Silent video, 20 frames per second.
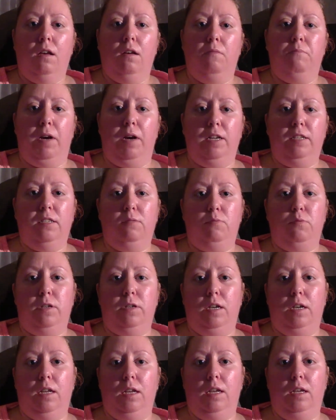Mine's
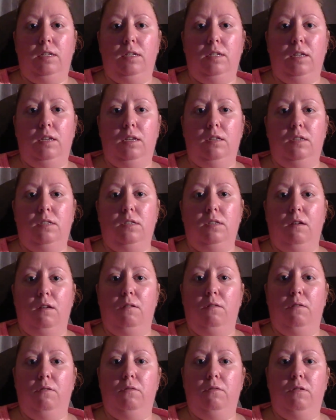pretty easy,
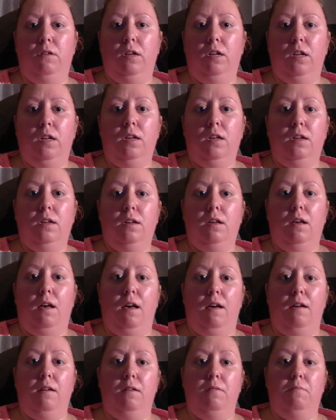so
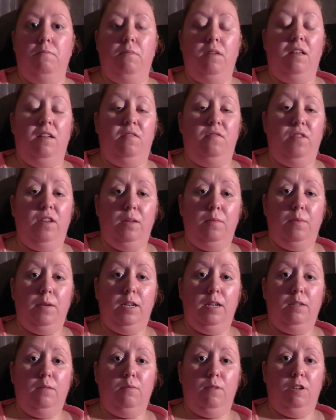if
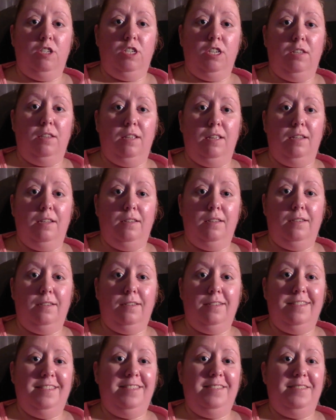anybody's watching
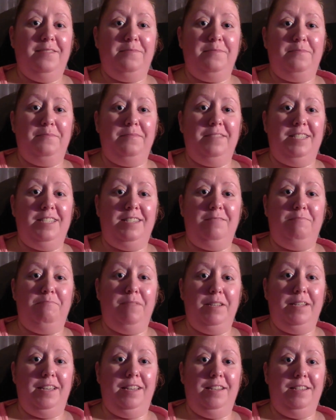this,
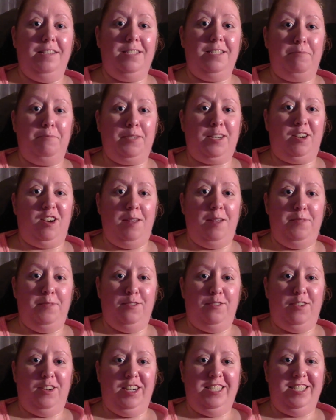please subscribe
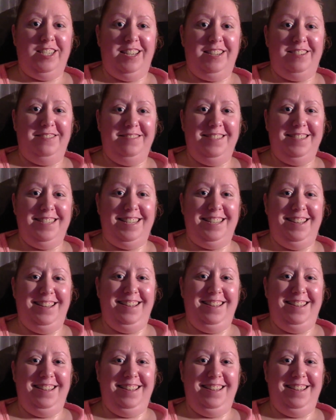to our channels.